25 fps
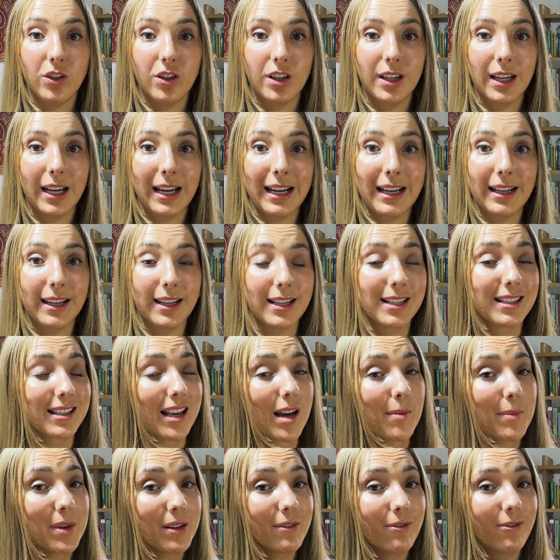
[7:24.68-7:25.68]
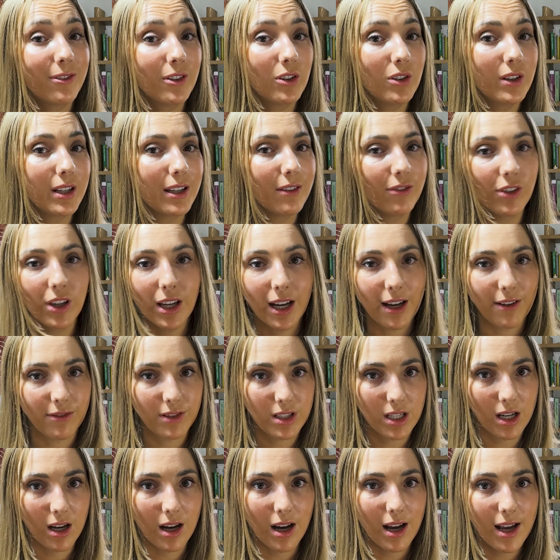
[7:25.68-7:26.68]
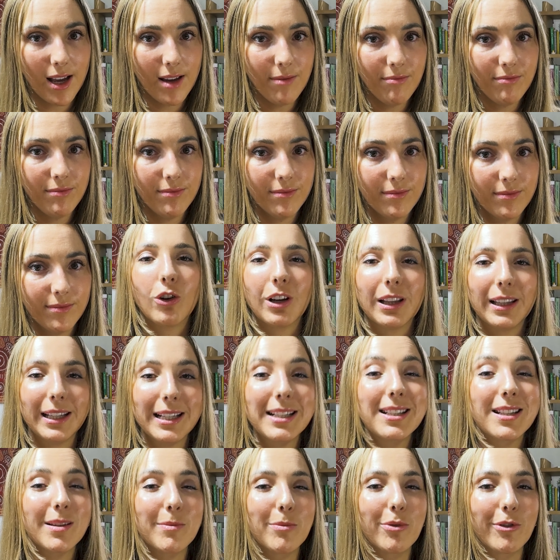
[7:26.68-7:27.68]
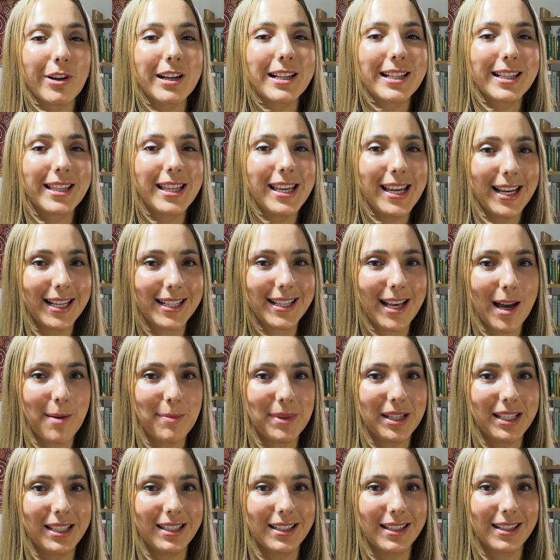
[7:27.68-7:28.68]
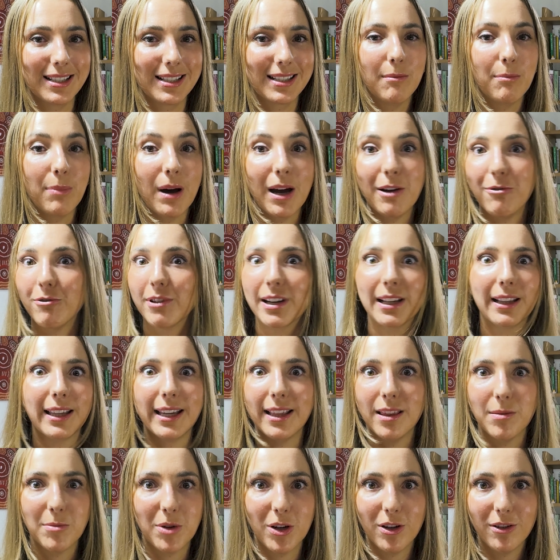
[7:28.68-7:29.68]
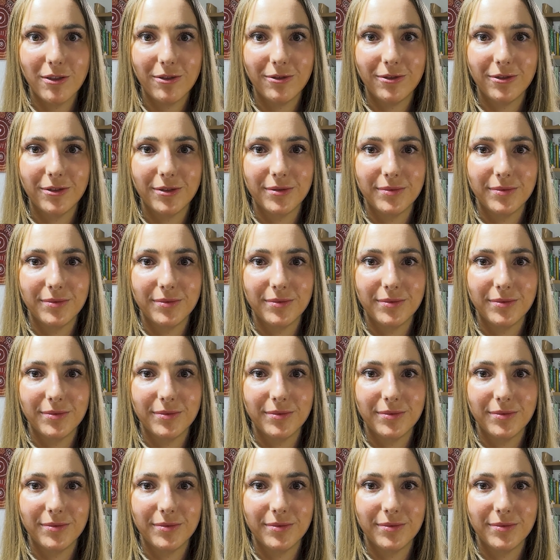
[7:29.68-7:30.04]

you can examine for if you have time, or at least impress the examiners by reeling them off.